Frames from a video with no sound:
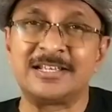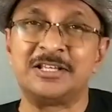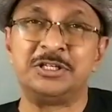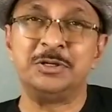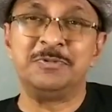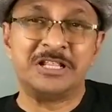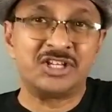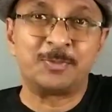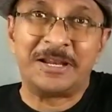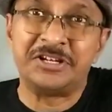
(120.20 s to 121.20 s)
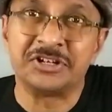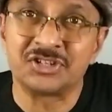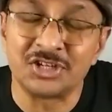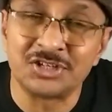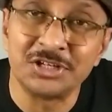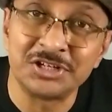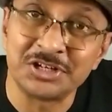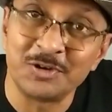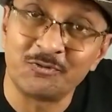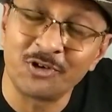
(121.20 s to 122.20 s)
us assume that the spectators are
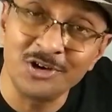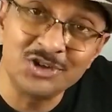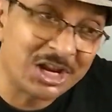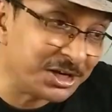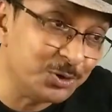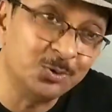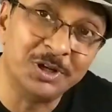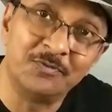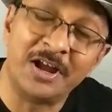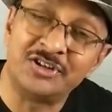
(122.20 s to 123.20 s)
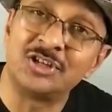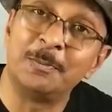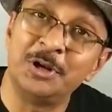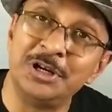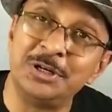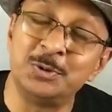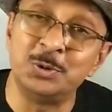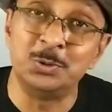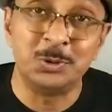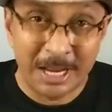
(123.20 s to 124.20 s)
seated in front and you invite somebody
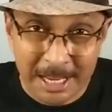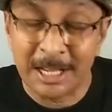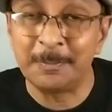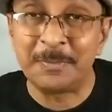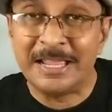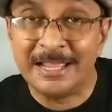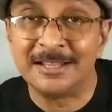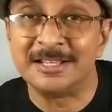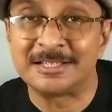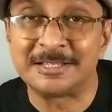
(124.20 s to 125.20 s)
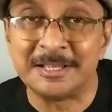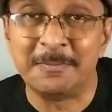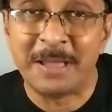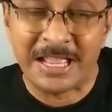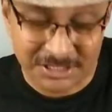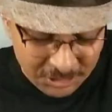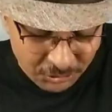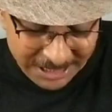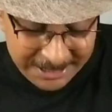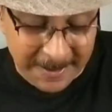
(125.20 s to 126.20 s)
to help in this magic
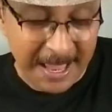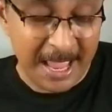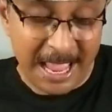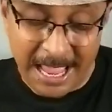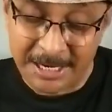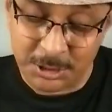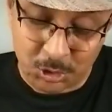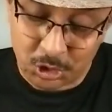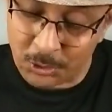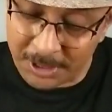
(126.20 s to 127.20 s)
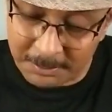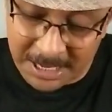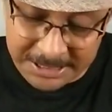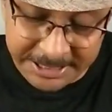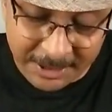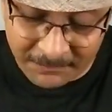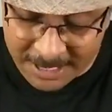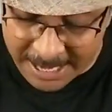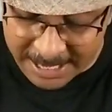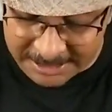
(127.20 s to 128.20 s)
trick, and you show him a deck of
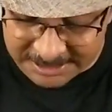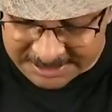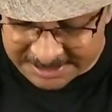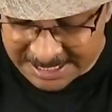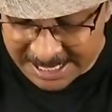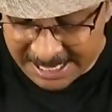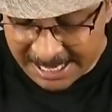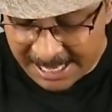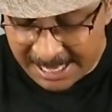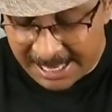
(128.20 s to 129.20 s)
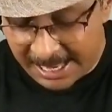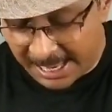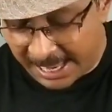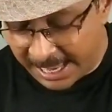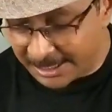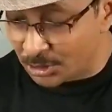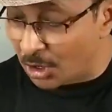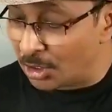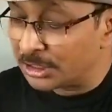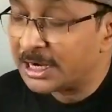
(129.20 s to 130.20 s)
cards and
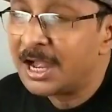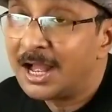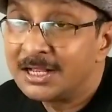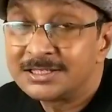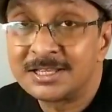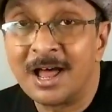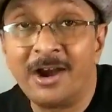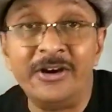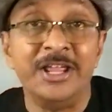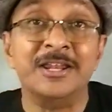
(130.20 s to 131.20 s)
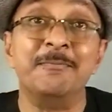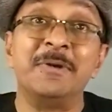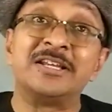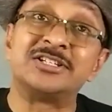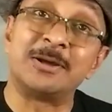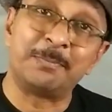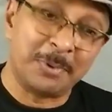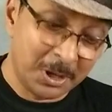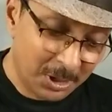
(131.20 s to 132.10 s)
all the cards are in a mixed up